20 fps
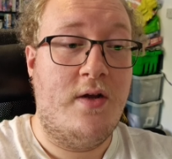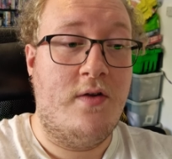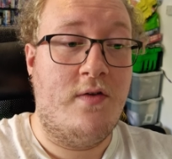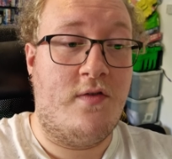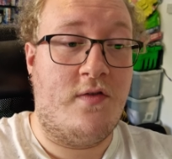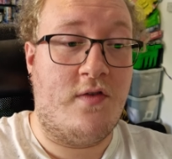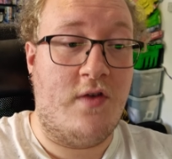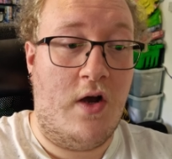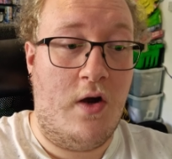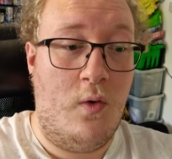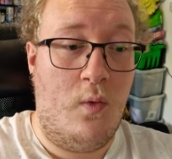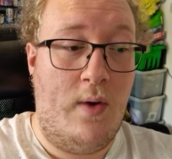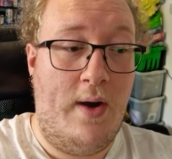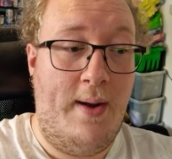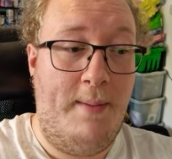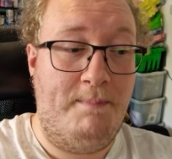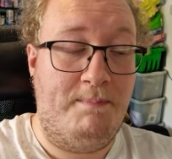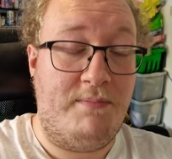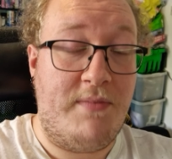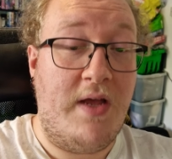
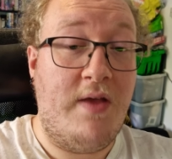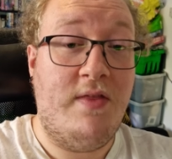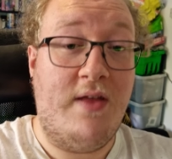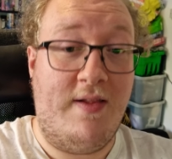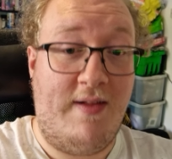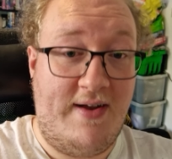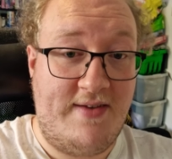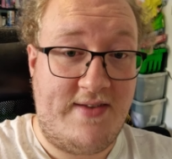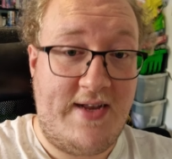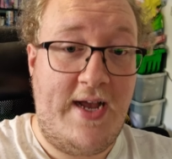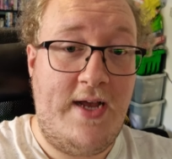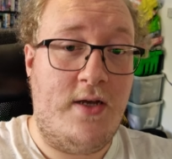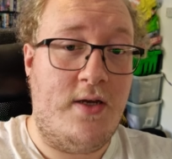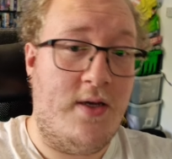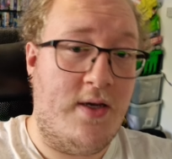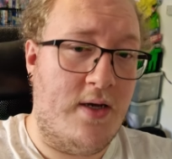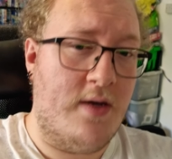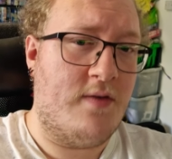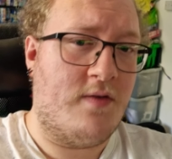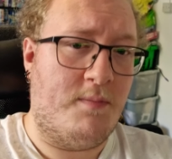So, in the last
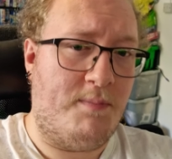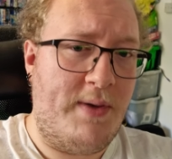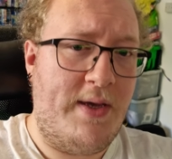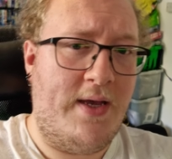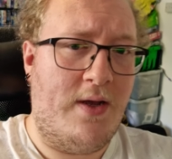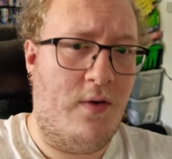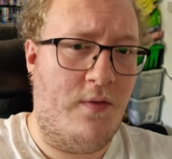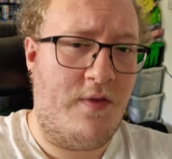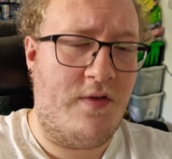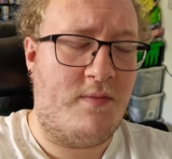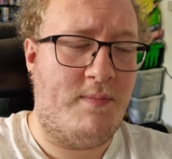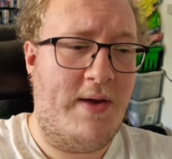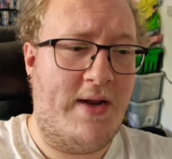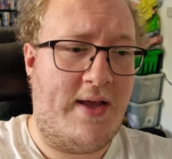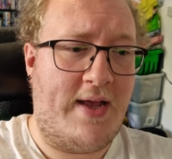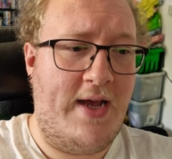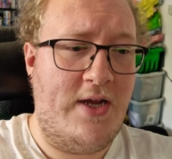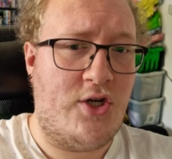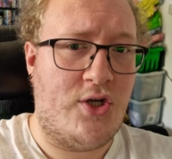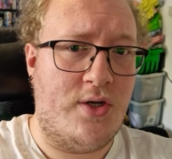8 years of being on this
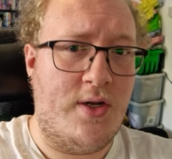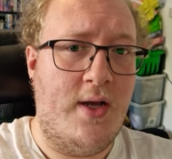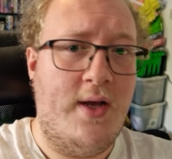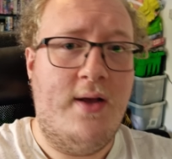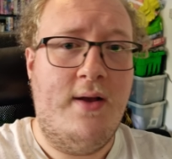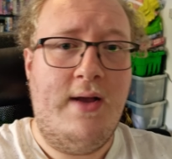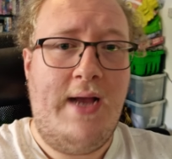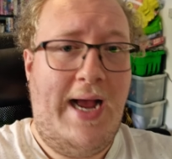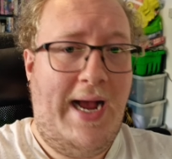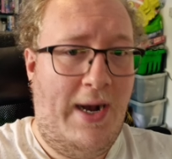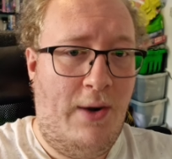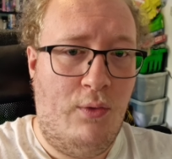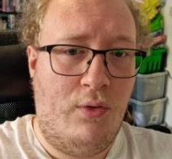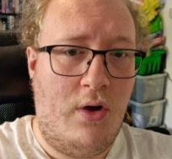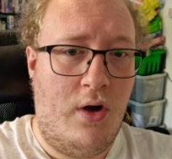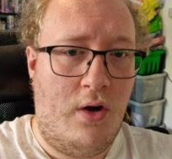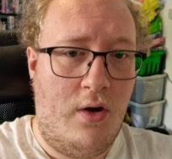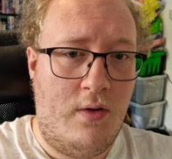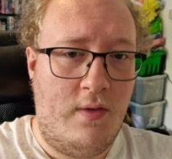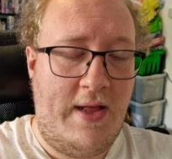medication,
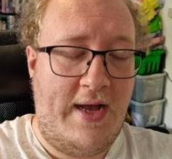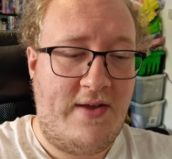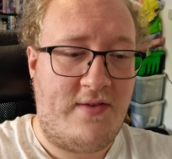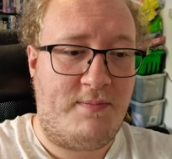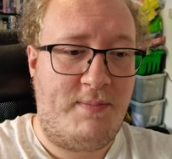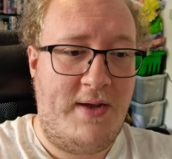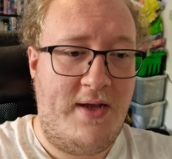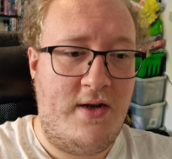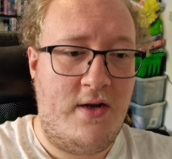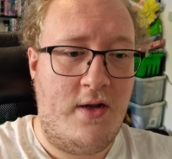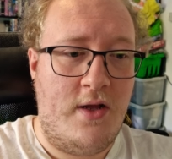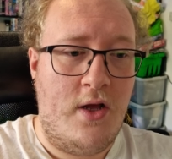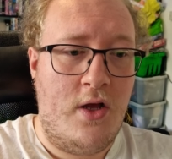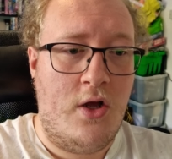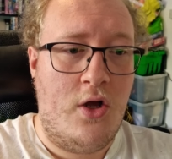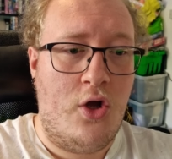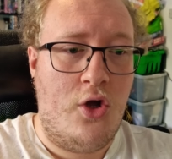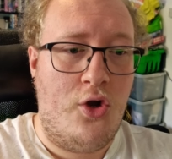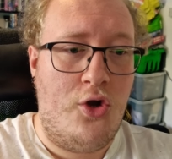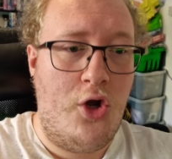alcohol has been
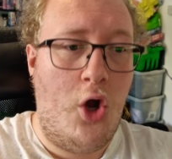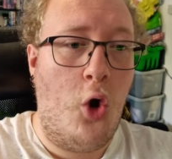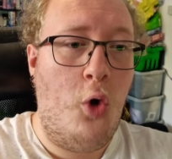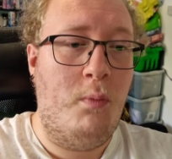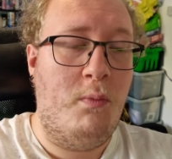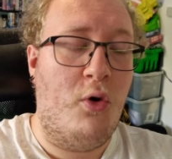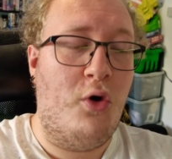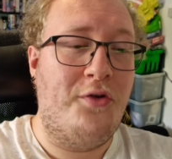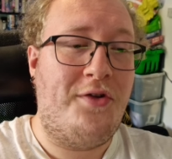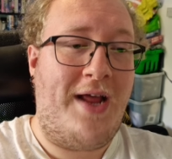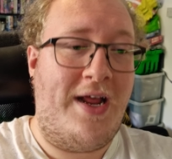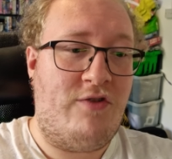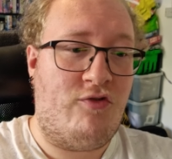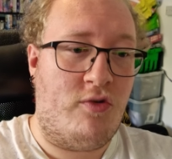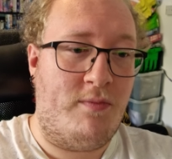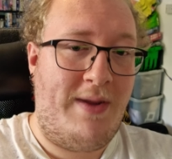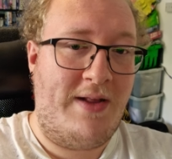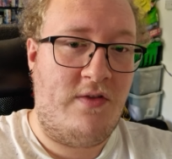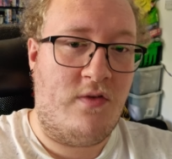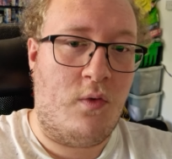no more
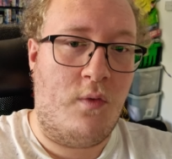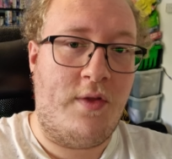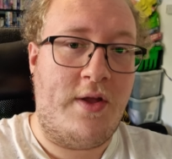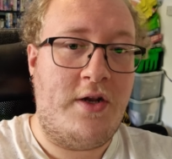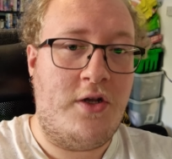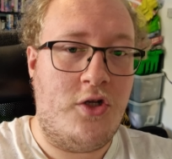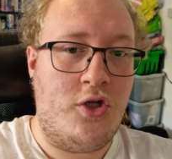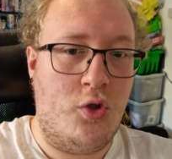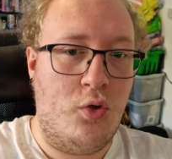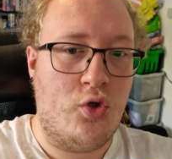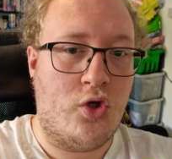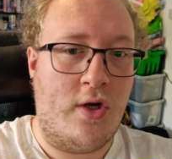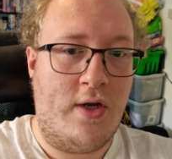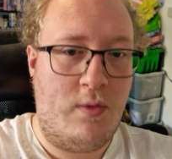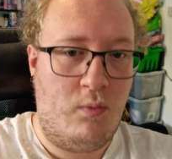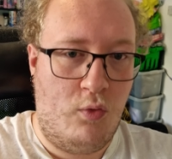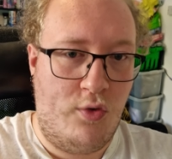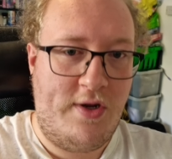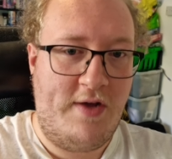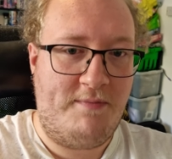detrimental than it
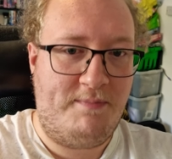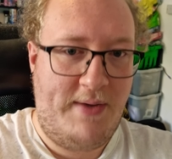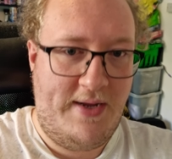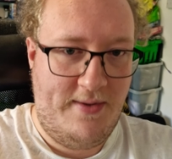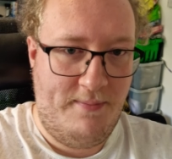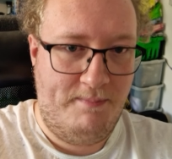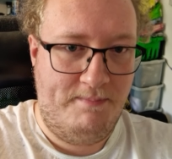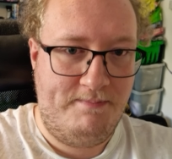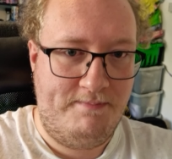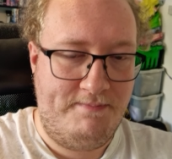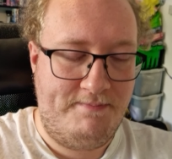usually would have been.